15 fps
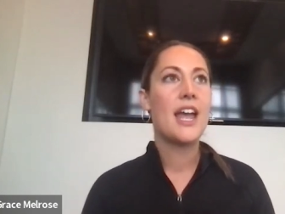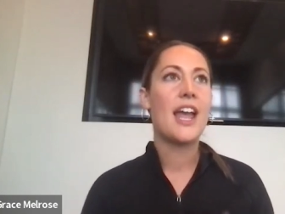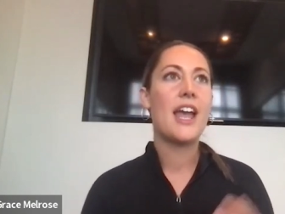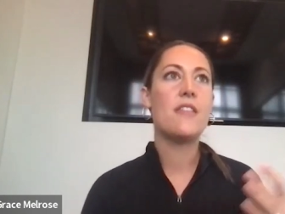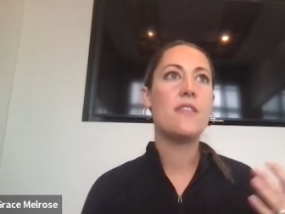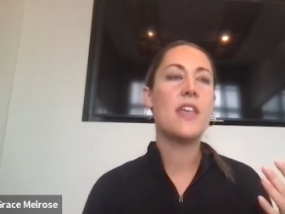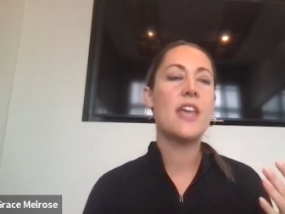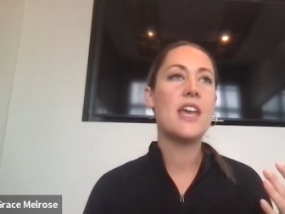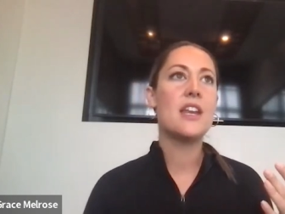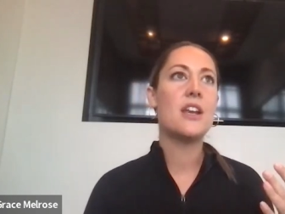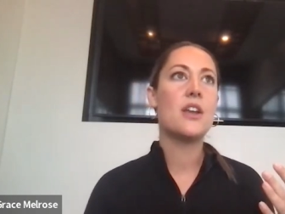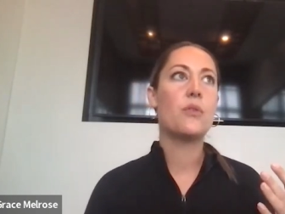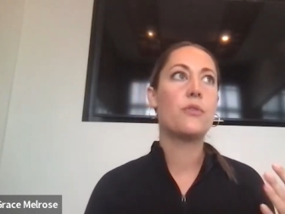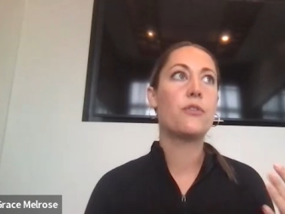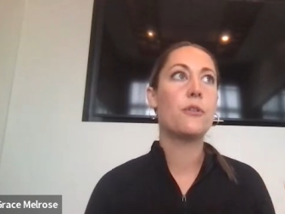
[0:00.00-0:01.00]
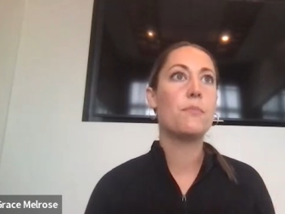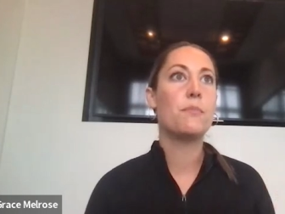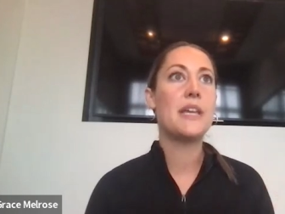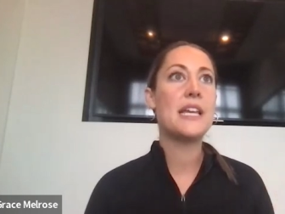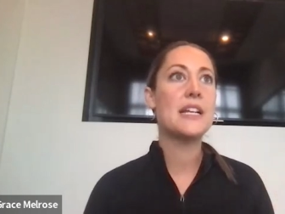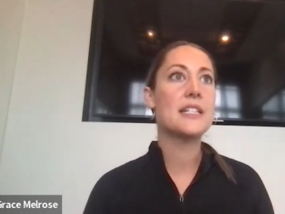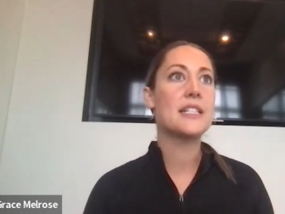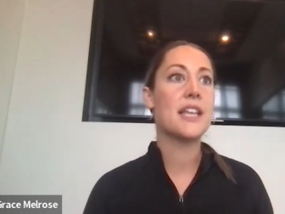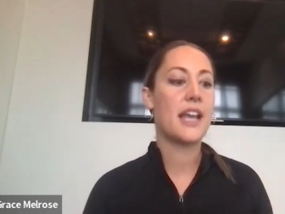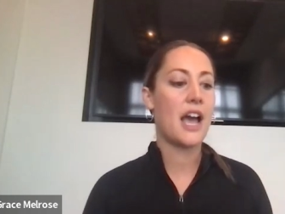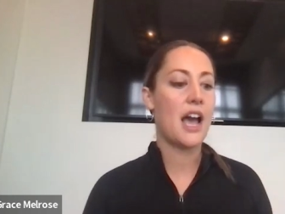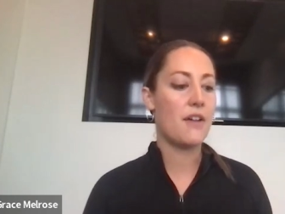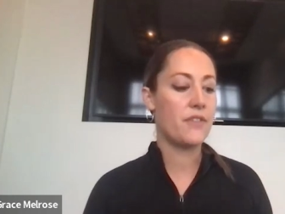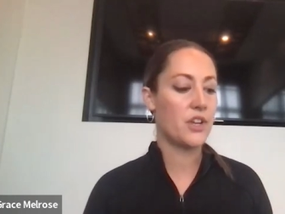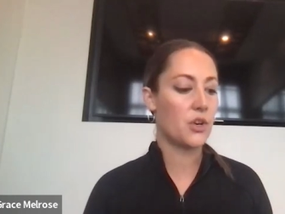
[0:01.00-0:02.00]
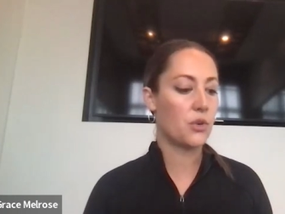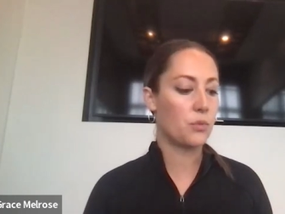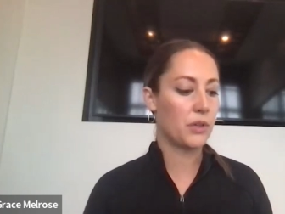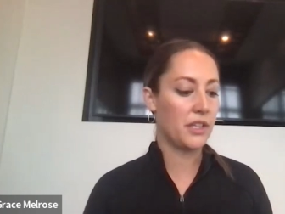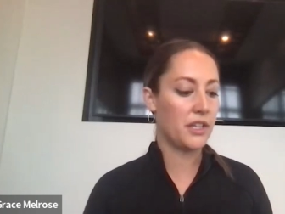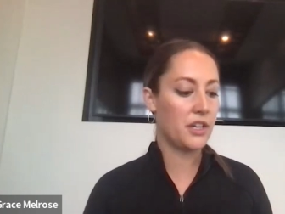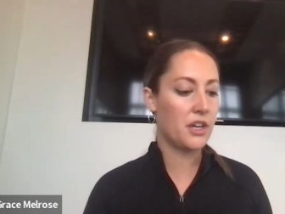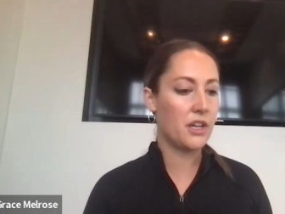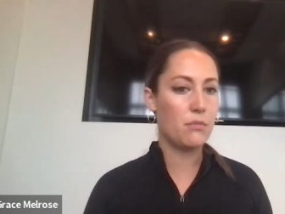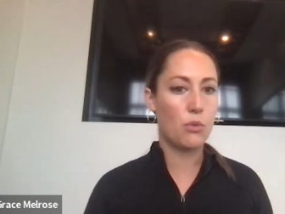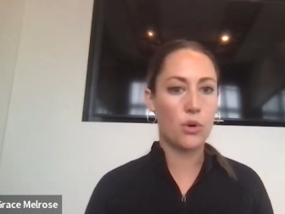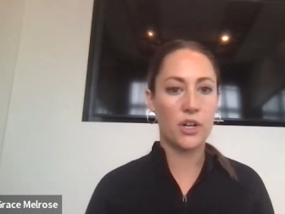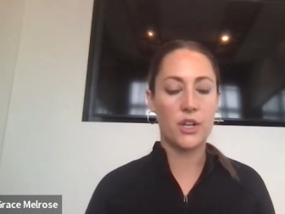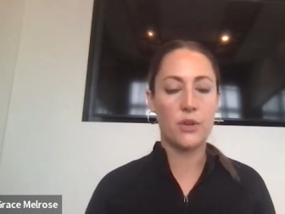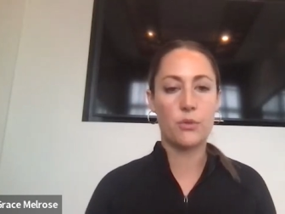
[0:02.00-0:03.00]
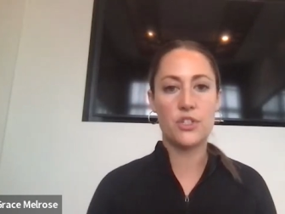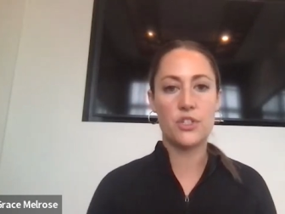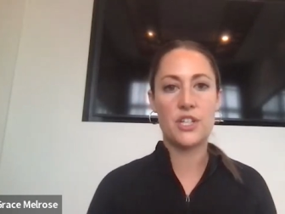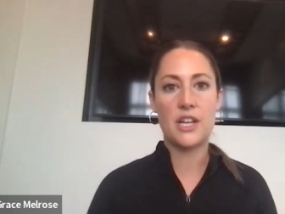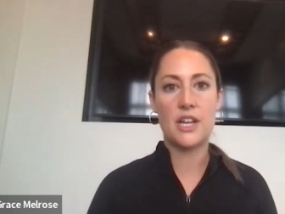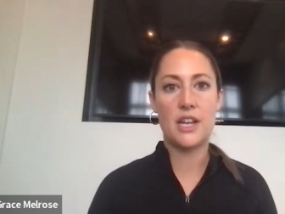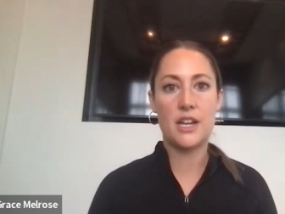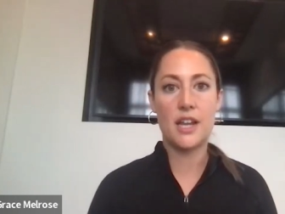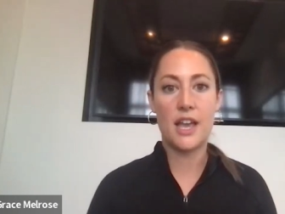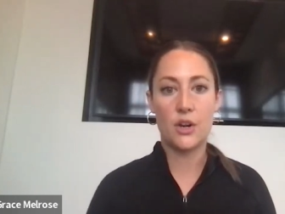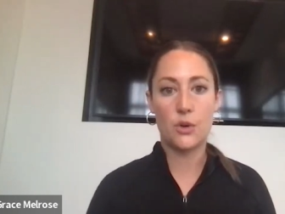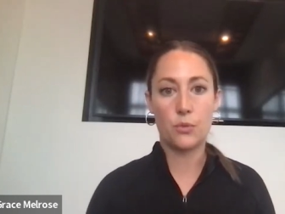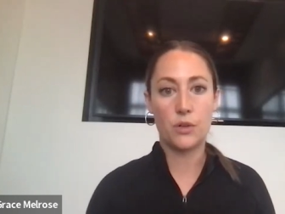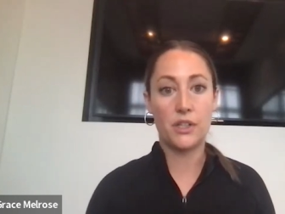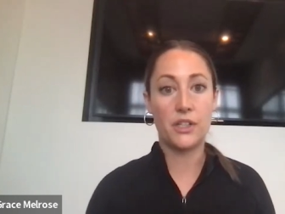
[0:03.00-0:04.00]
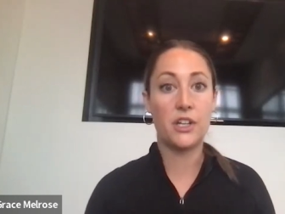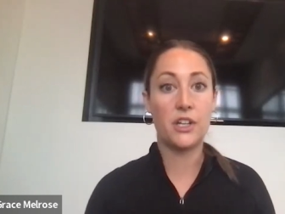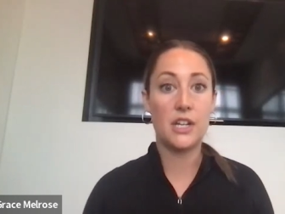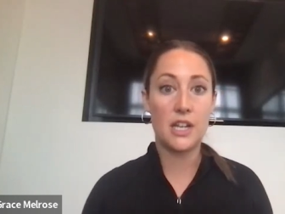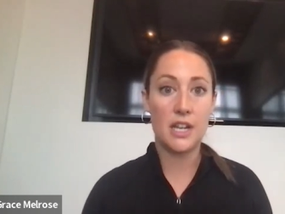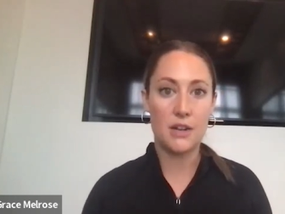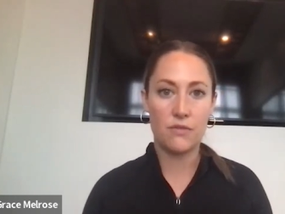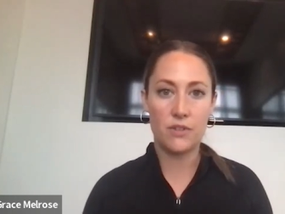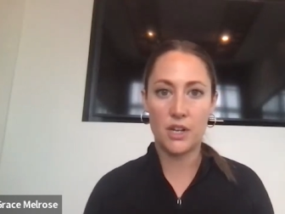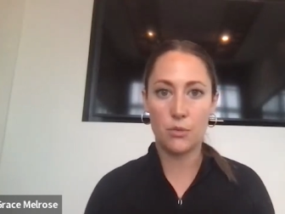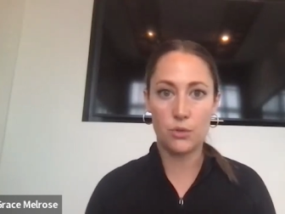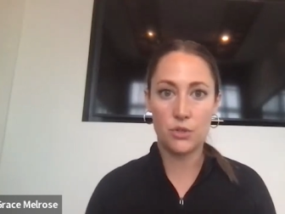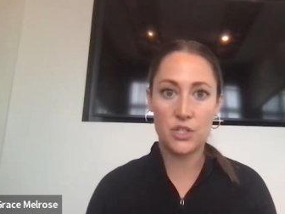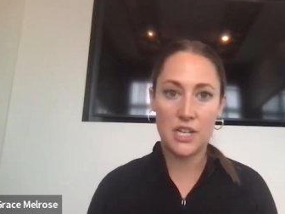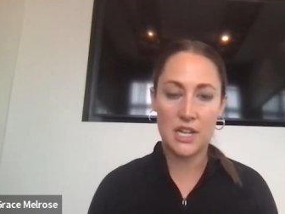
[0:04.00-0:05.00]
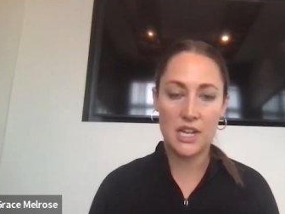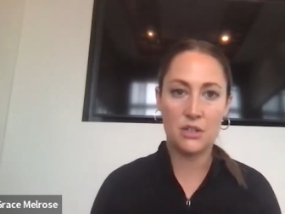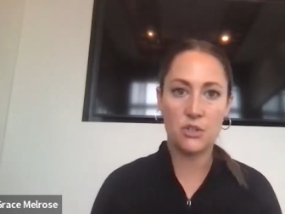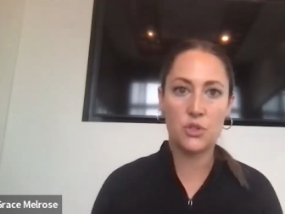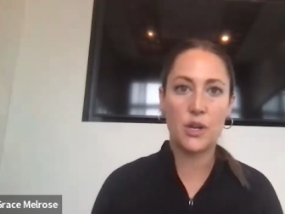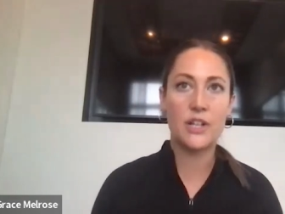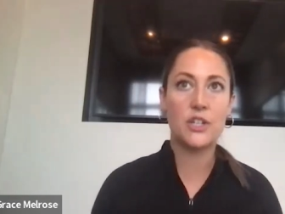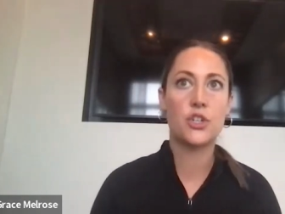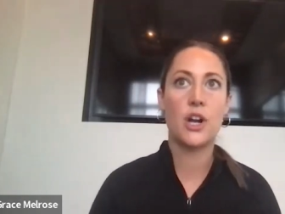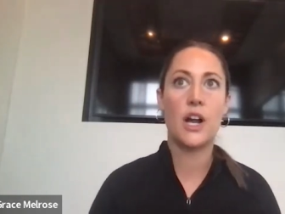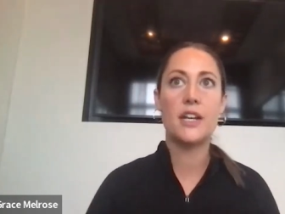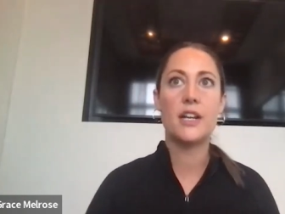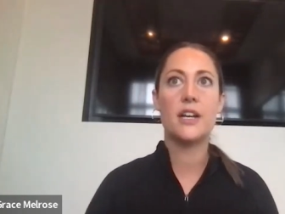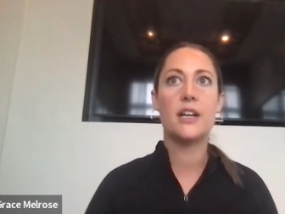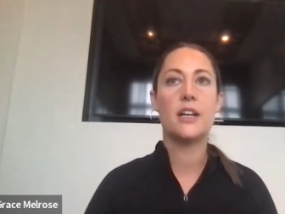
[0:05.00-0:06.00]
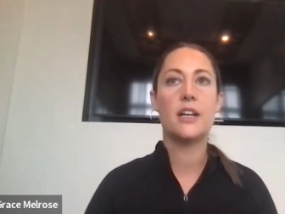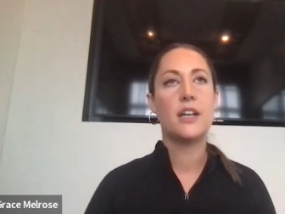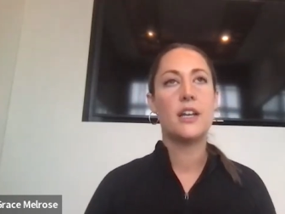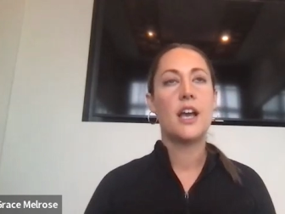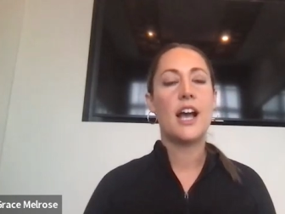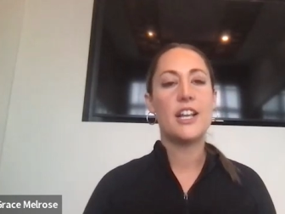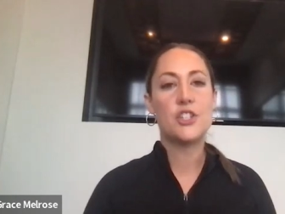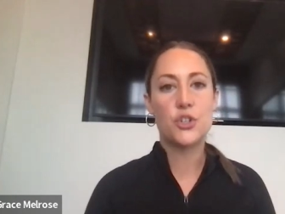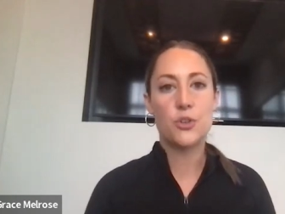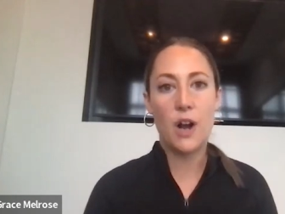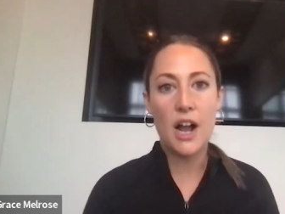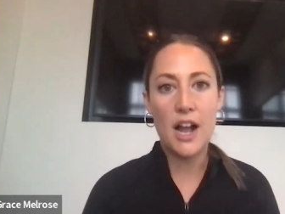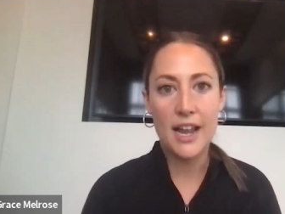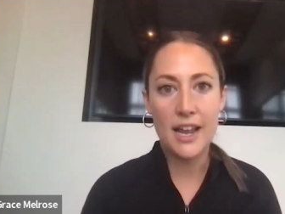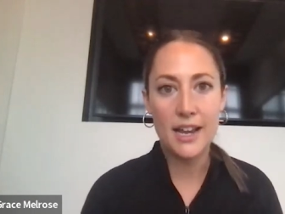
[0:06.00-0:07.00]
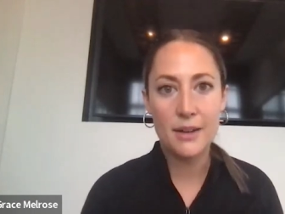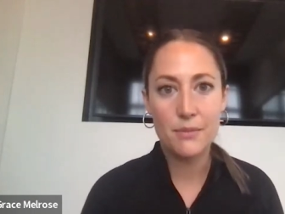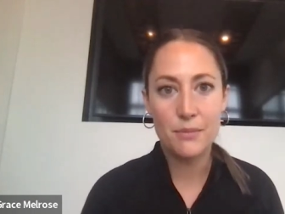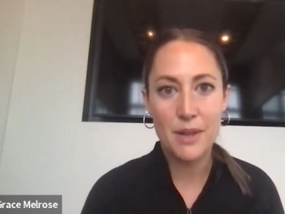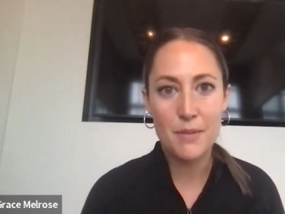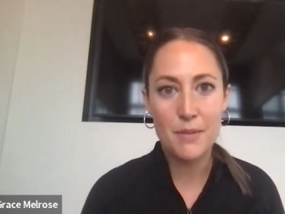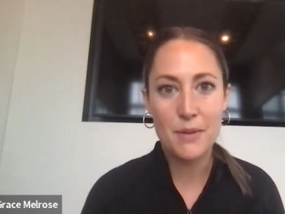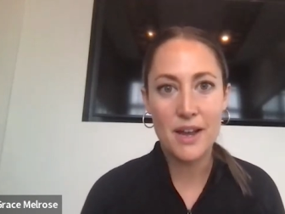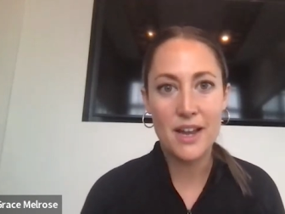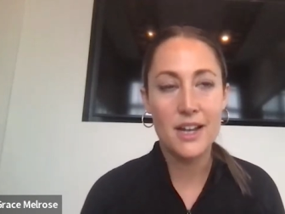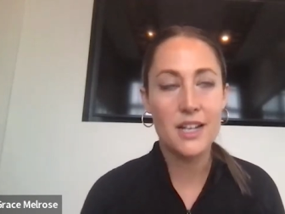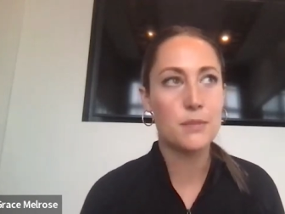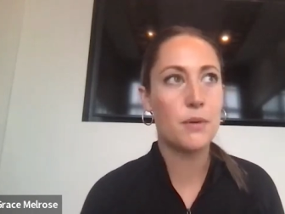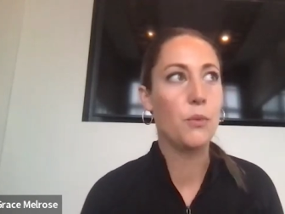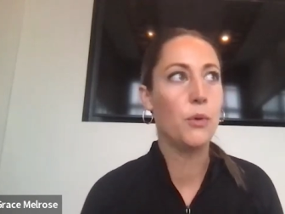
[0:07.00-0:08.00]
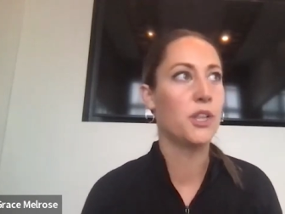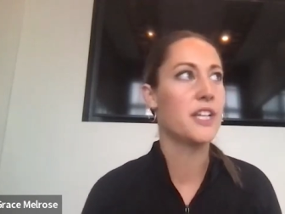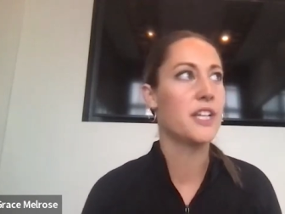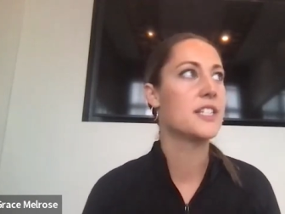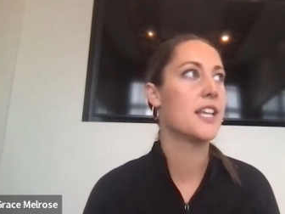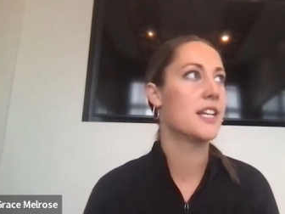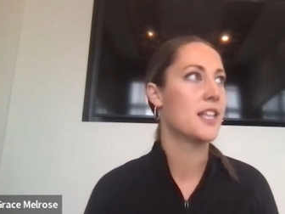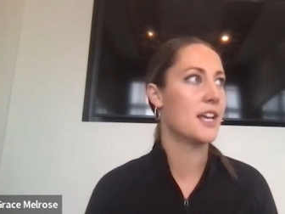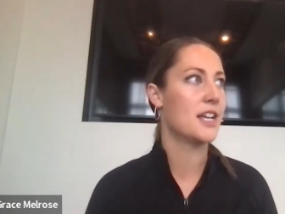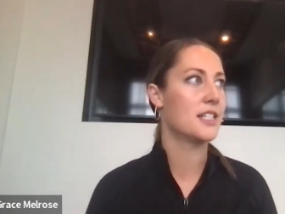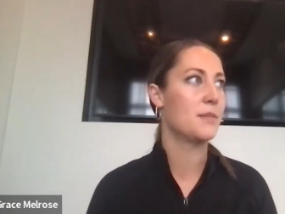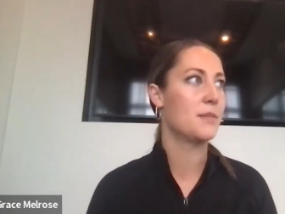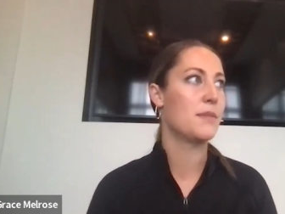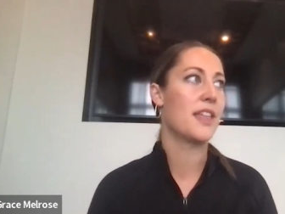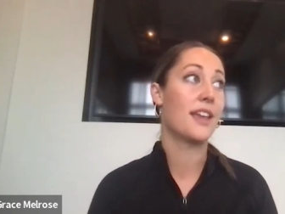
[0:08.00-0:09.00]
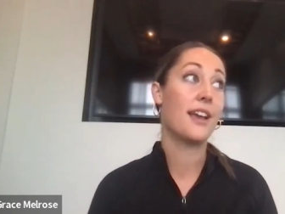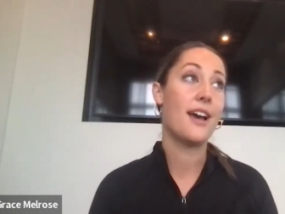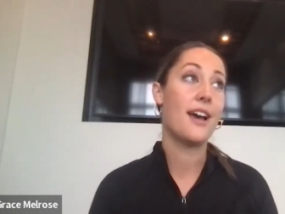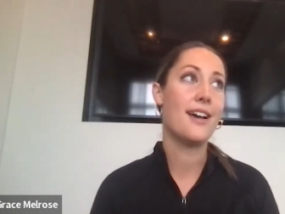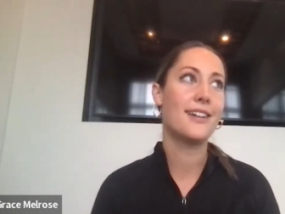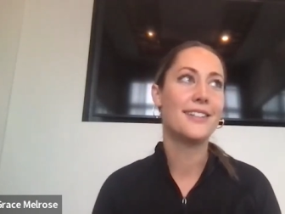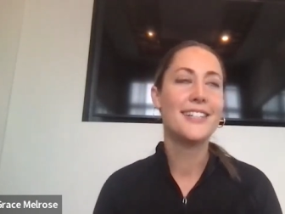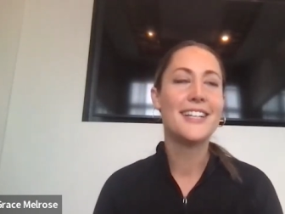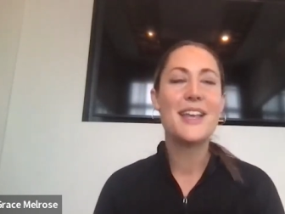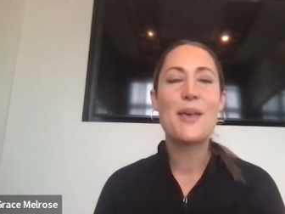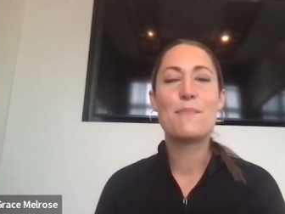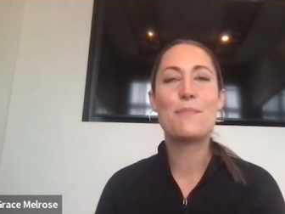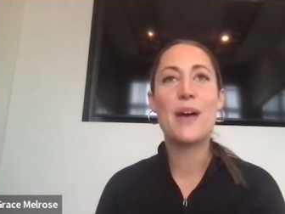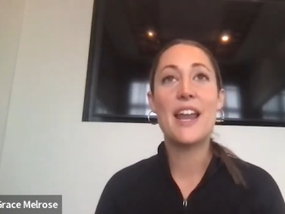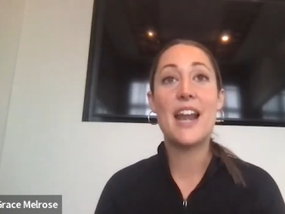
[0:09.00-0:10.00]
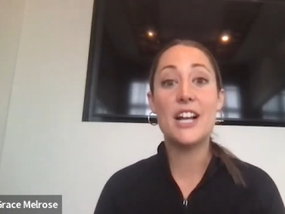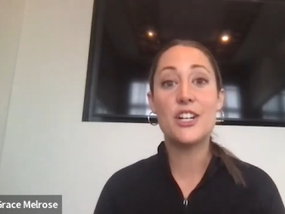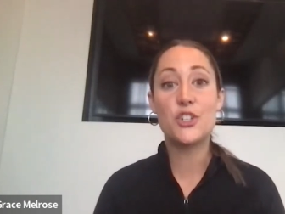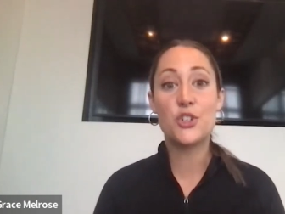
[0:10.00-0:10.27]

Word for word: and then for me, it's like having a really good morning routine and a really good evening routine. So I try to, I try, maybe my husband will listen to this and be like, huh, but I